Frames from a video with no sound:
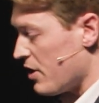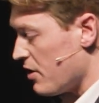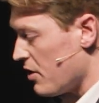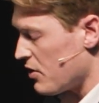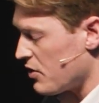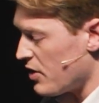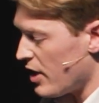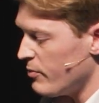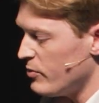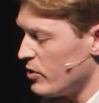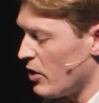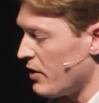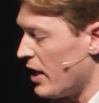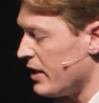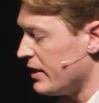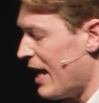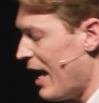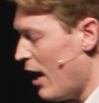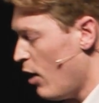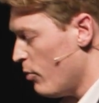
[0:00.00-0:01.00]
I did a segment on
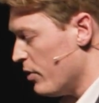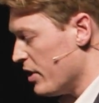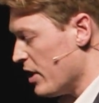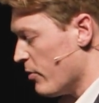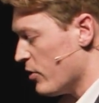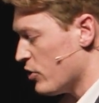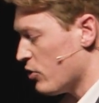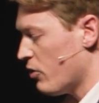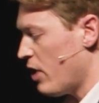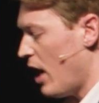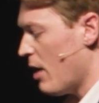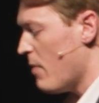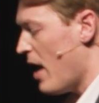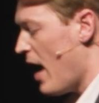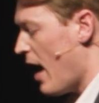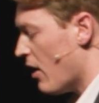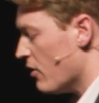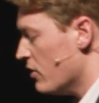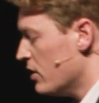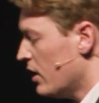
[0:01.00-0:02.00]
that in Albany, which will come
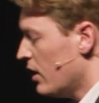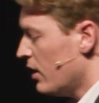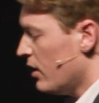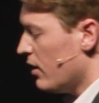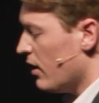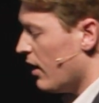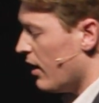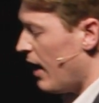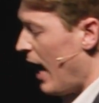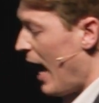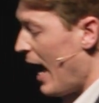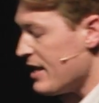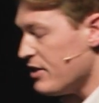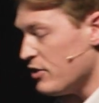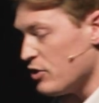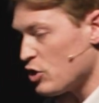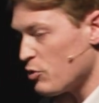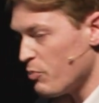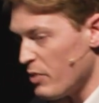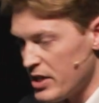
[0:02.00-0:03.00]
out. Hate
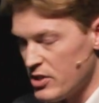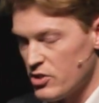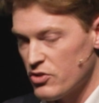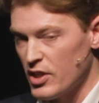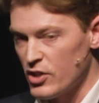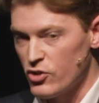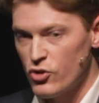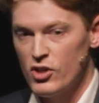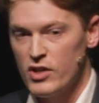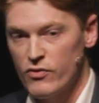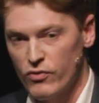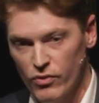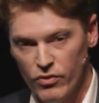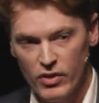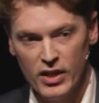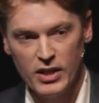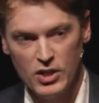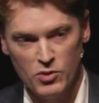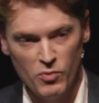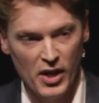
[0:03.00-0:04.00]
and speech, they're two different
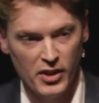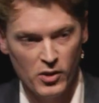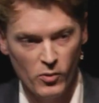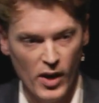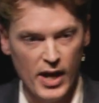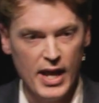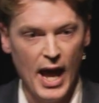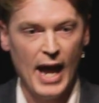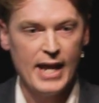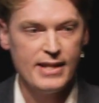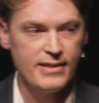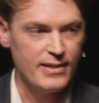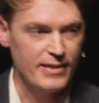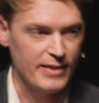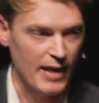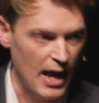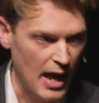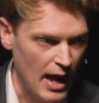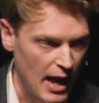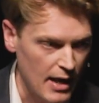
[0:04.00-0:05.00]
things, by the way. Hate's
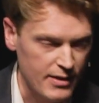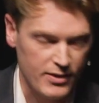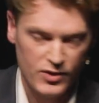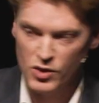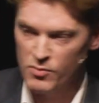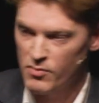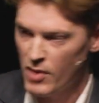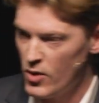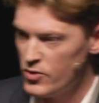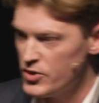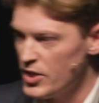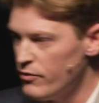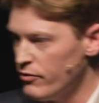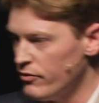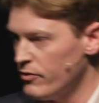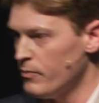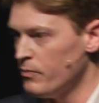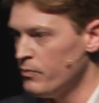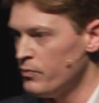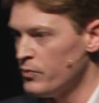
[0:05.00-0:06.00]
in the heart, it's a motive.